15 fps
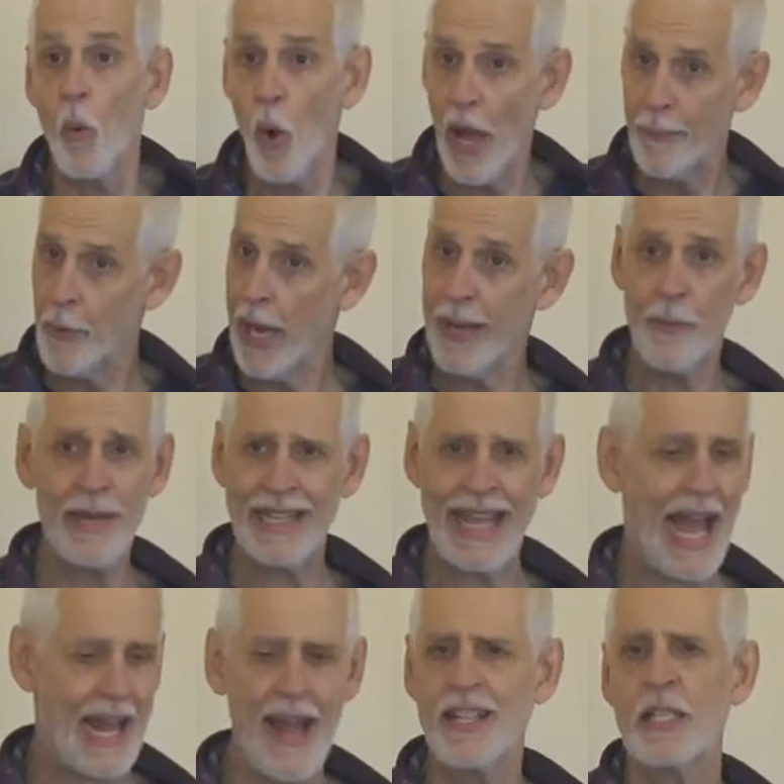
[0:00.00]
wait, wait a minute.
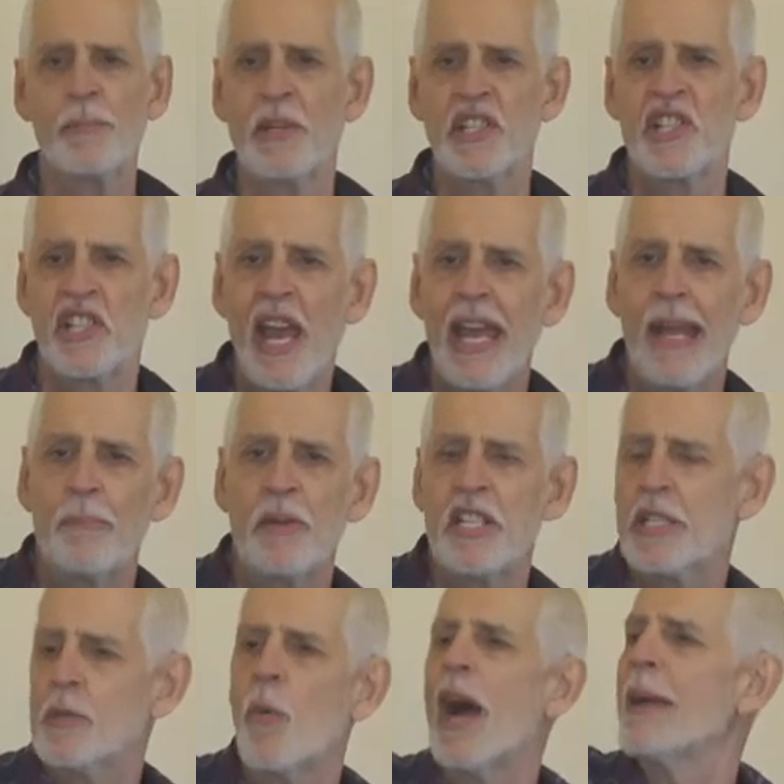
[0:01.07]
That, that's a mistake.
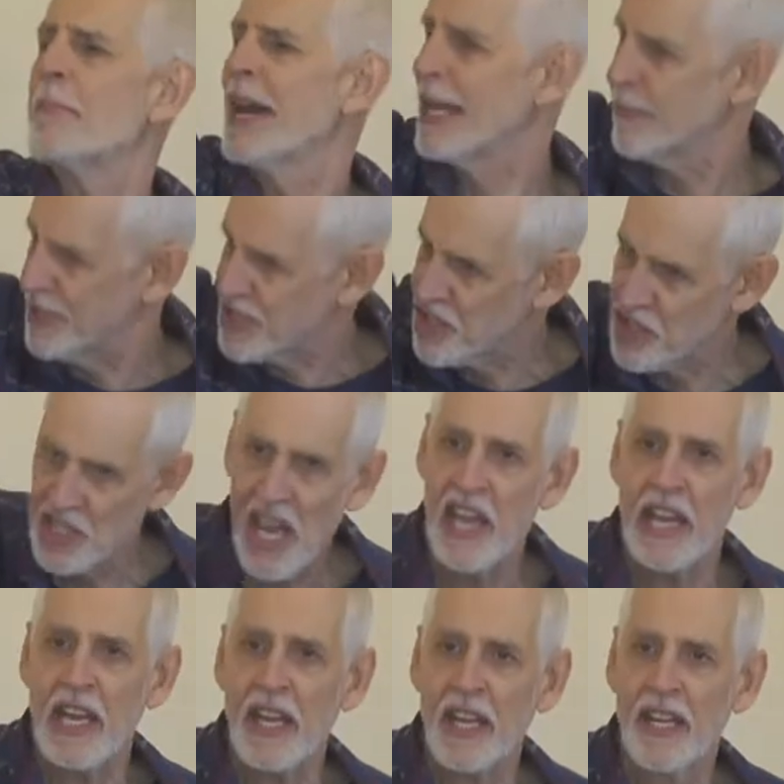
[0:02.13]
Mrs. White made a
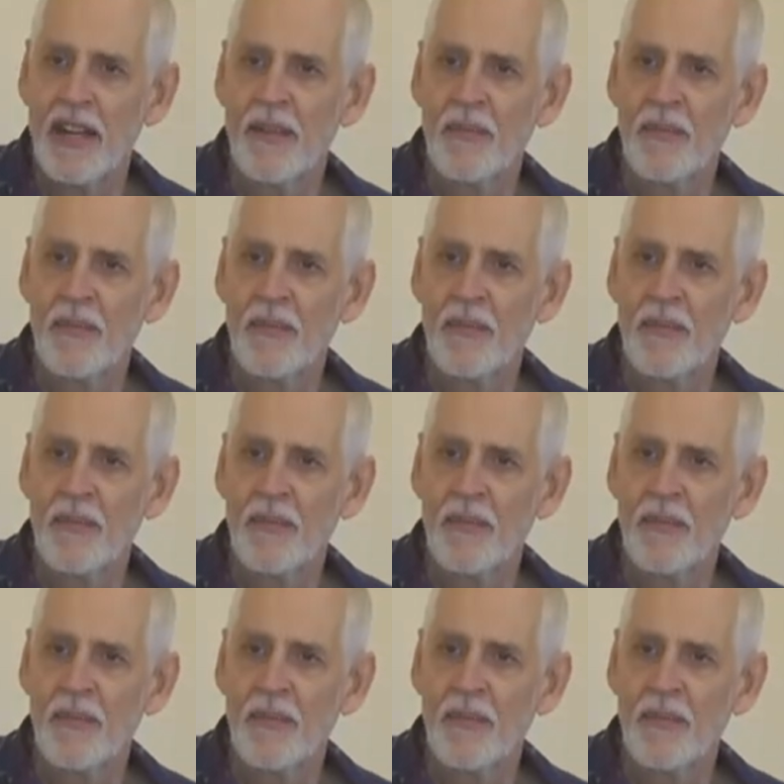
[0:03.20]
mistake.